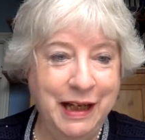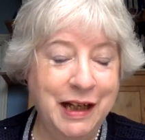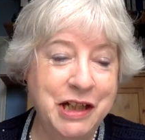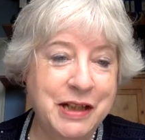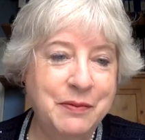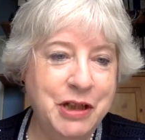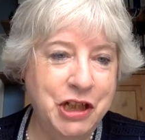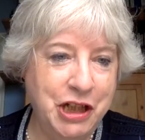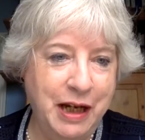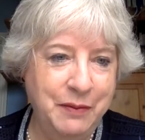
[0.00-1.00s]
And I just want to
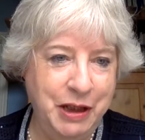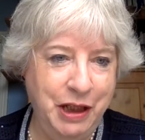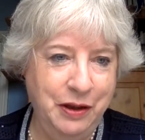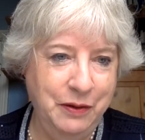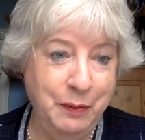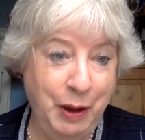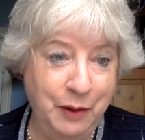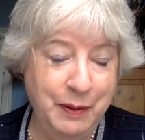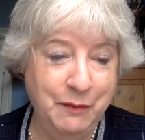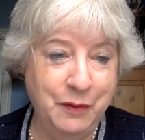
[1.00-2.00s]
share with you a
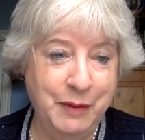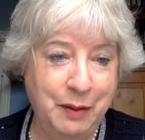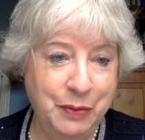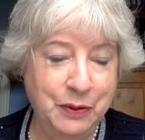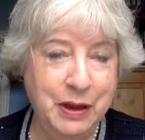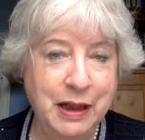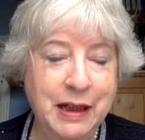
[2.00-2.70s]
poem from that book.